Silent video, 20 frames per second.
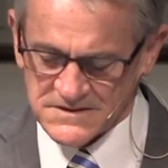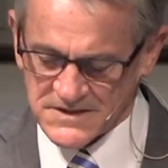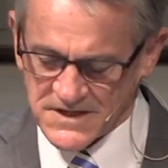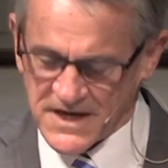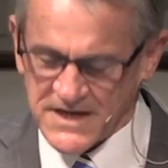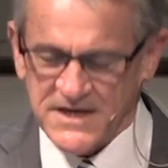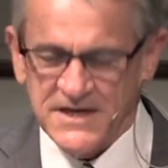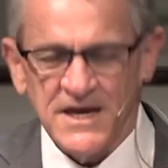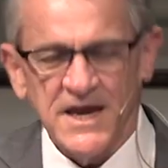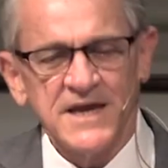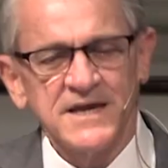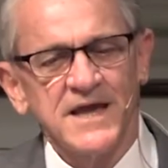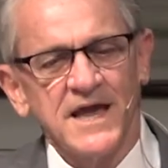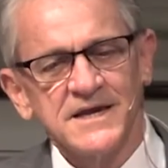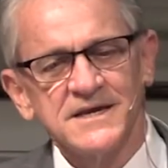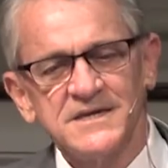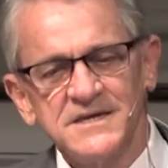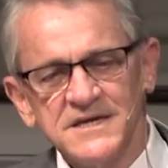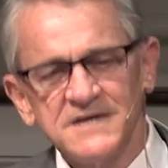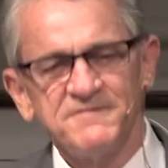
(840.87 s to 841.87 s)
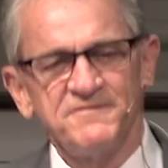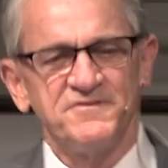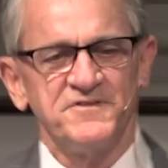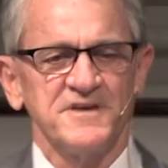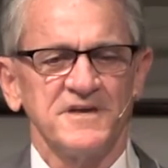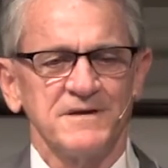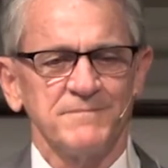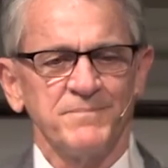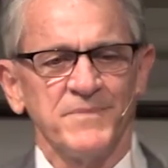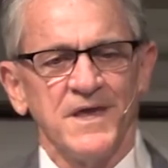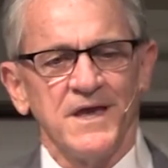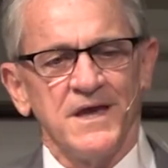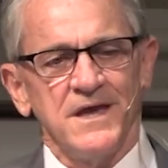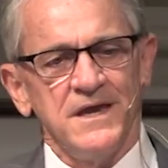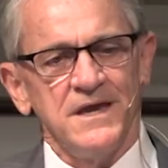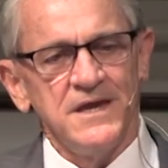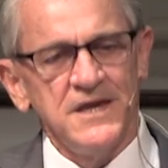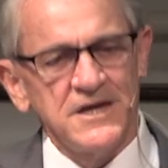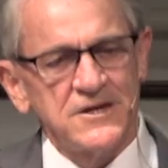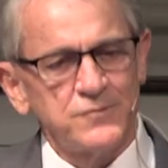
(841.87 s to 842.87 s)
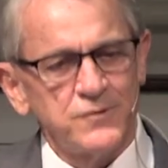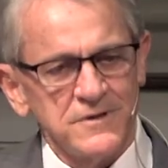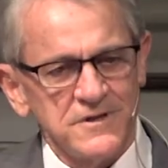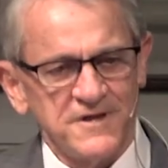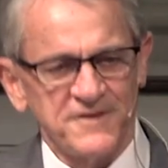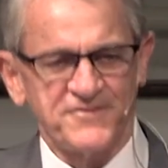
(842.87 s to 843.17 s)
And, and, give them equal